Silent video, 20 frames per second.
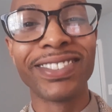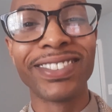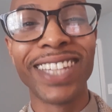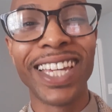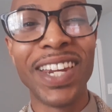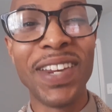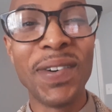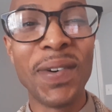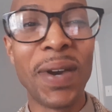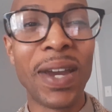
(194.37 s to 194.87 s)

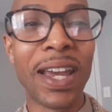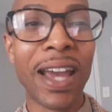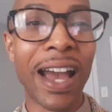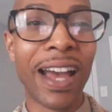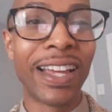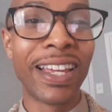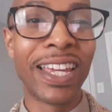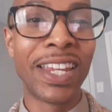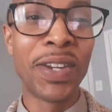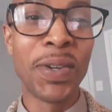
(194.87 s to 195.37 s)
Anyway,
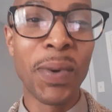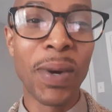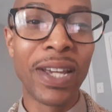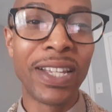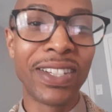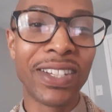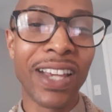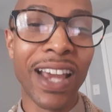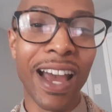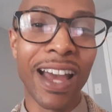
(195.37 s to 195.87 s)
guys,
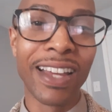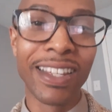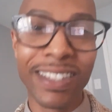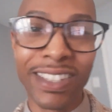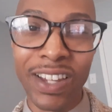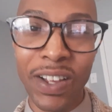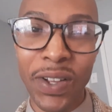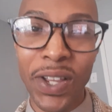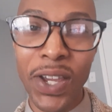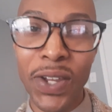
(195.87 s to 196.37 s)
anyways,
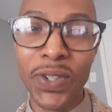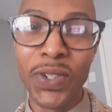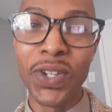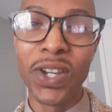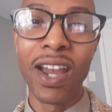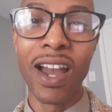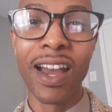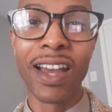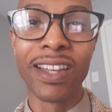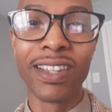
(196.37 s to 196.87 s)
guys, I'll catch you
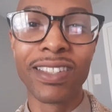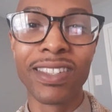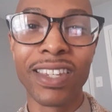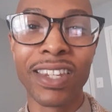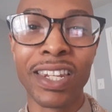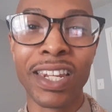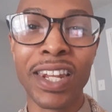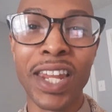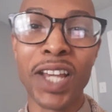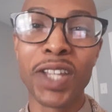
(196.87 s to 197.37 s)
guys
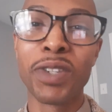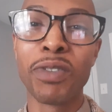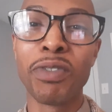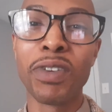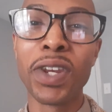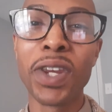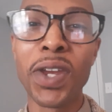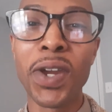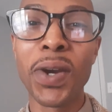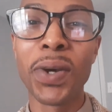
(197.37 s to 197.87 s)
in the next
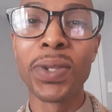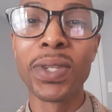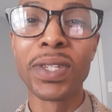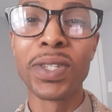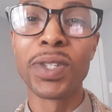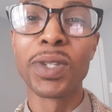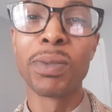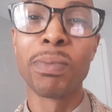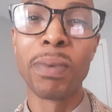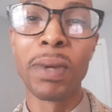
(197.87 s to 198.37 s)
video.
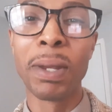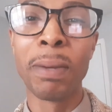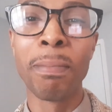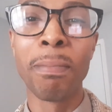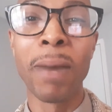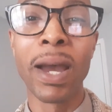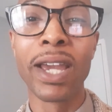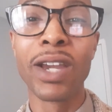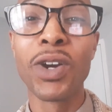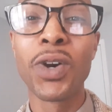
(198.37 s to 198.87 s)
This has been
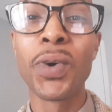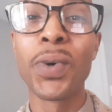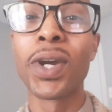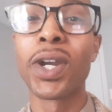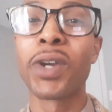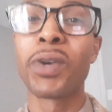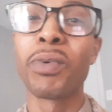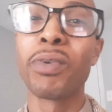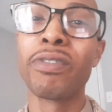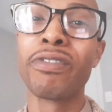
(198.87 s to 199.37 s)
my
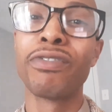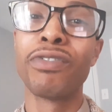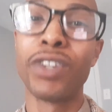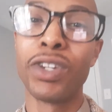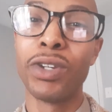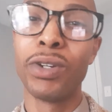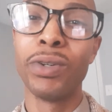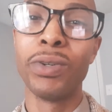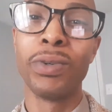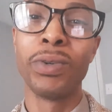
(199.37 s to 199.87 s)
quick
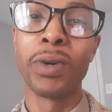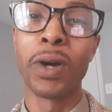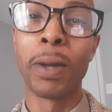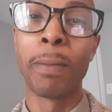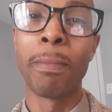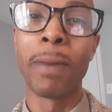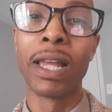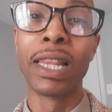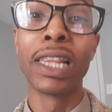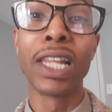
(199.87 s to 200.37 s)
review on
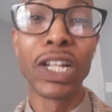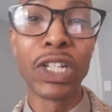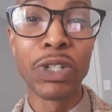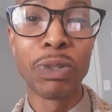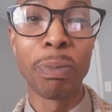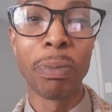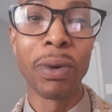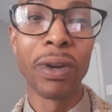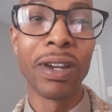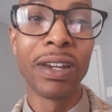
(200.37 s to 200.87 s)
my
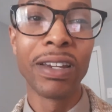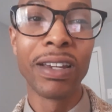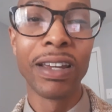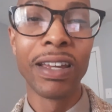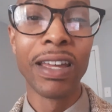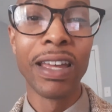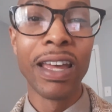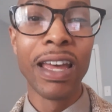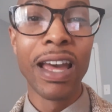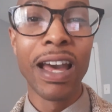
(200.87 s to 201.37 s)
lunch break
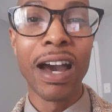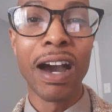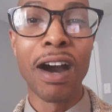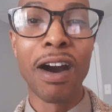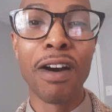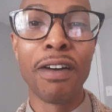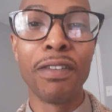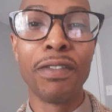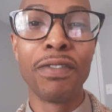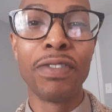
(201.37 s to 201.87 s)

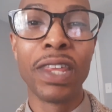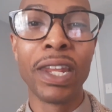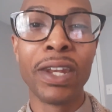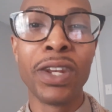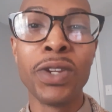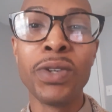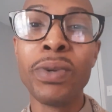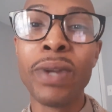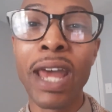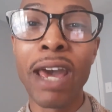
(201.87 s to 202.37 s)
of the
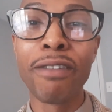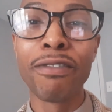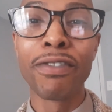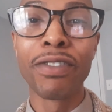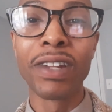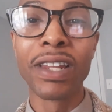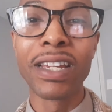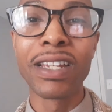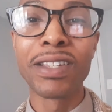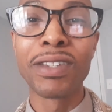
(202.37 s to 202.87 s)
new
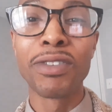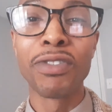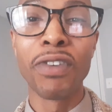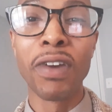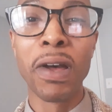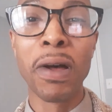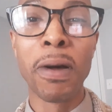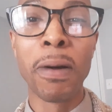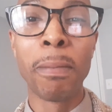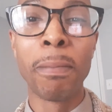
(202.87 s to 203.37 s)
Netflix
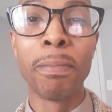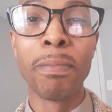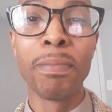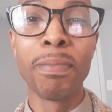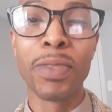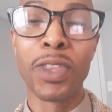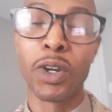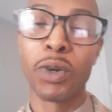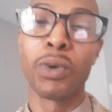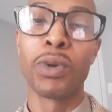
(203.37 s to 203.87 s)
film,
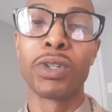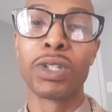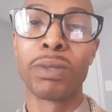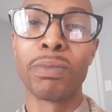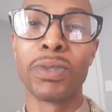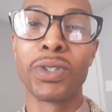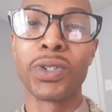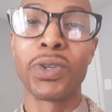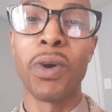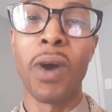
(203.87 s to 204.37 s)
The
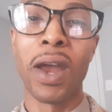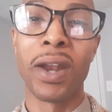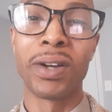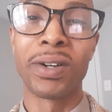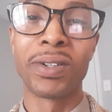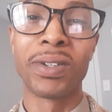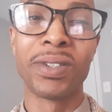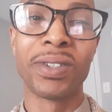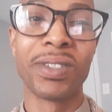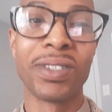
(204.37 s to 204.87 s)
Christmas
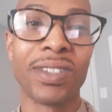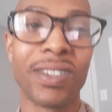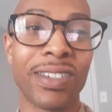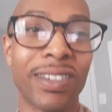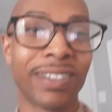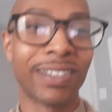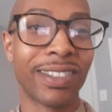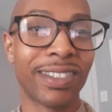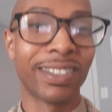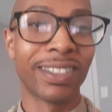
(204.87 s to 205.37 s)
Chronicles.
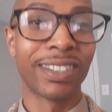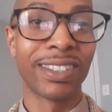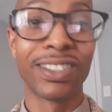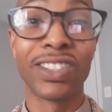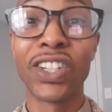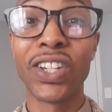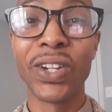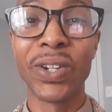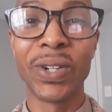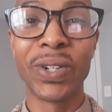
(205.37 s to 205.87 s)

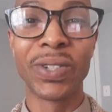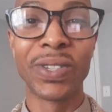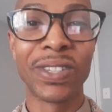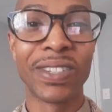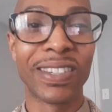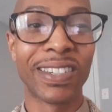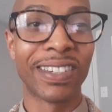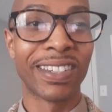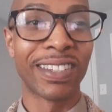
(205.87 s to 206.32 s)
Cheers.